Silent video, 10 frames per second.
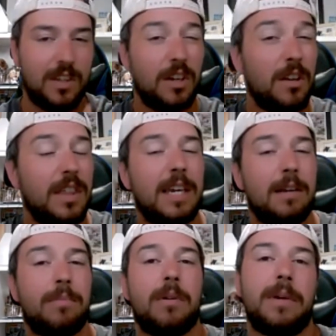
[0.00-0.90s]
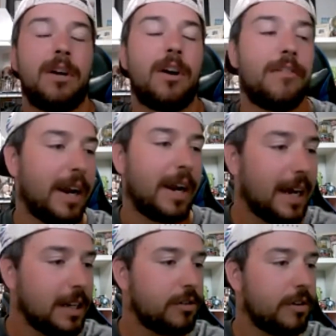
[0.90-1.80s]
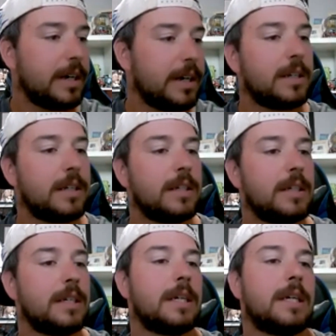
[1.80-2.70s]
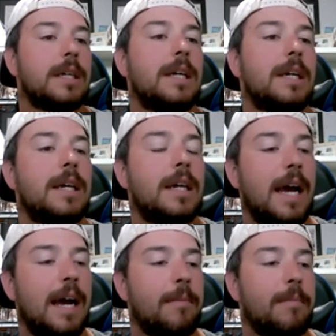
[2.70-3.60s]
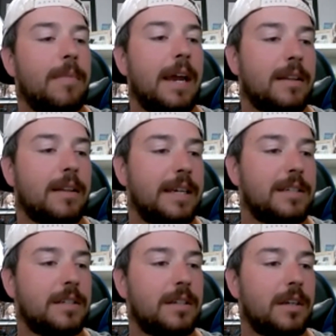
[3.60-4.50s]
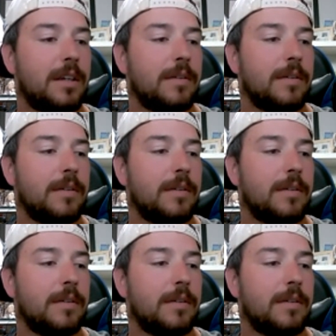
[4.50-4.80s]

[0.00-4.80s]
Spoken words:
you'd think he'd probably be over 100 at least.